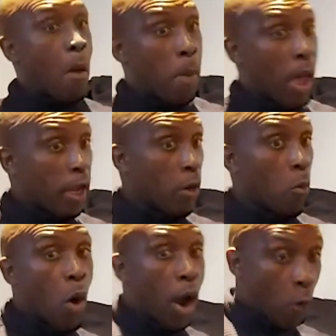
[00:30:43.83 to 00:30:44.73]
black and
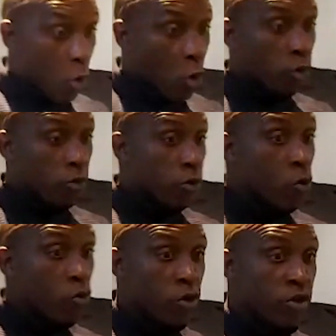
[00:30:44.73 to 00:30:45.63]
white. We
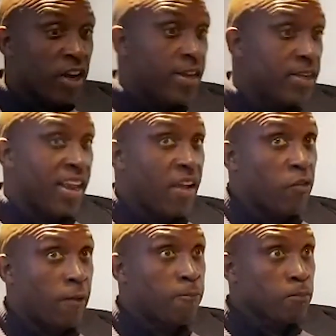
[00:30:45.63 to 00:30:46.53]
all united
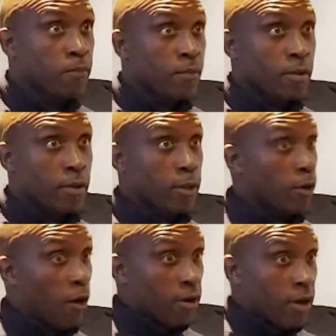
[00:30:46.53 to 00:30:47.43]
together.
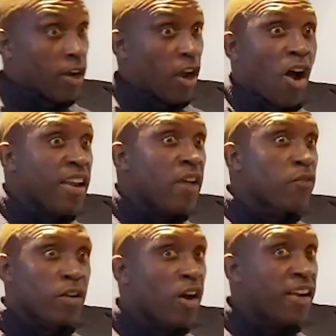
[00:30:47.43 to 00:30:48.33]
I can't have
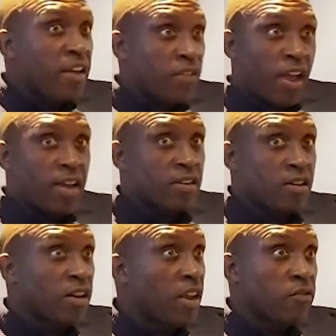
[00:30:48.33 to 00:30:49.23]
that.
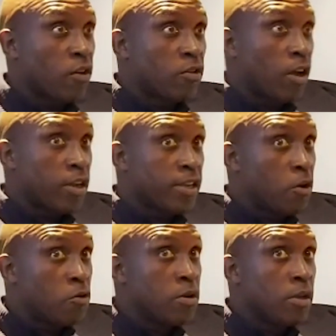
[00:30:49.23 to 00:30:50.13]
Can't have
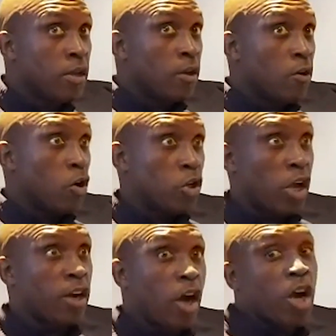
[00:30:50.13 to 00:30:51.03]
no
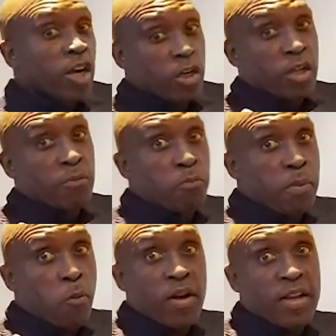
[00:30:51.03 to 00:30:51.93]
I could have
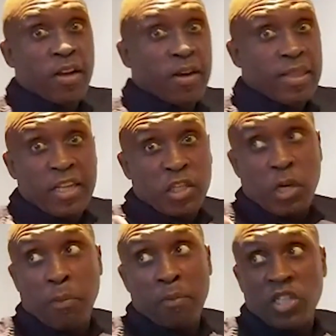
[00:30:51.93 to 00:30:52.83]
been one of them guys that had a
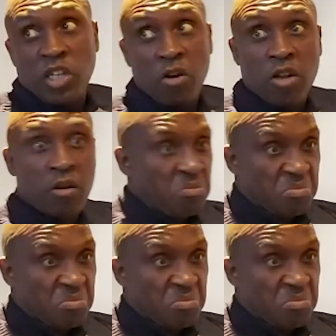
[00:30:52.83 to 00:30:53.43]
chip on my shoulder,